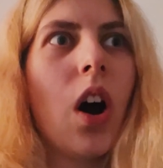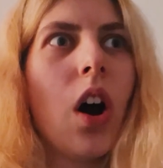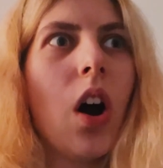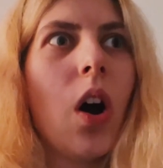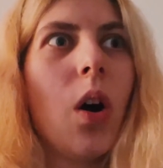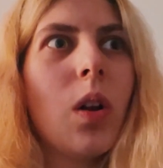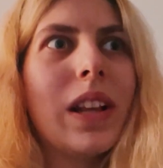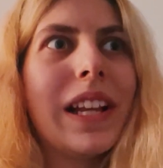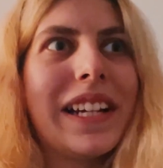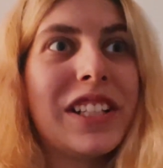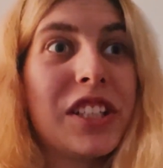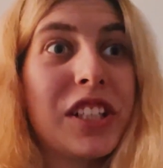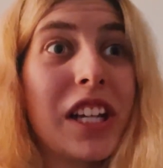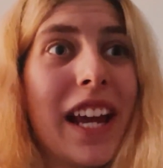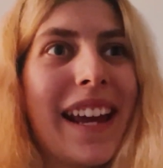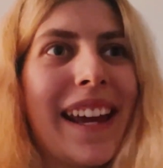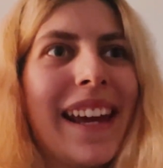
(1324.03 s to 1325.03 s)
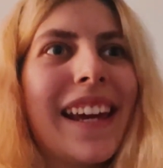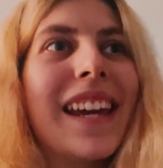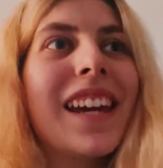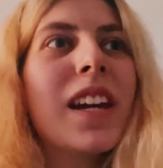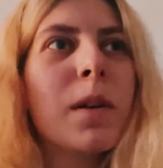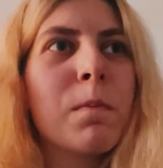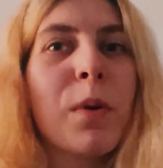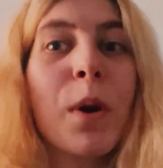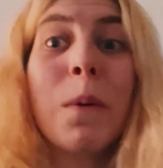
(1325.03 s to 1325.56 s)
holy shit, he
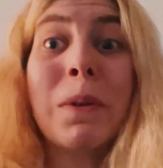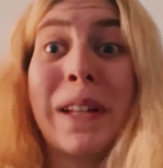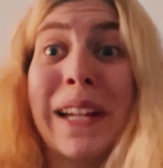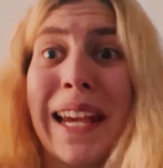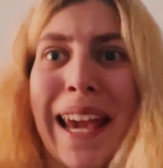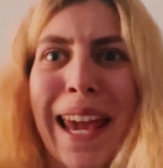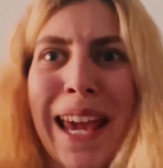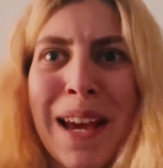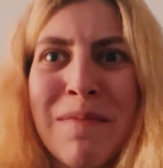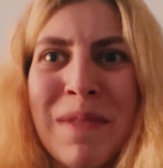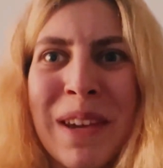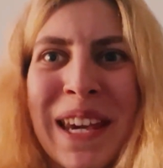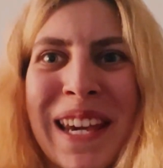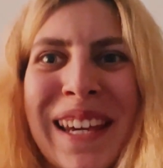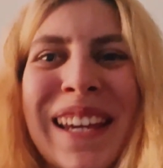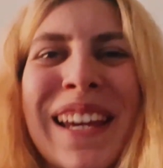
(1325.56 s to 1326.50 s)
can probably hear me.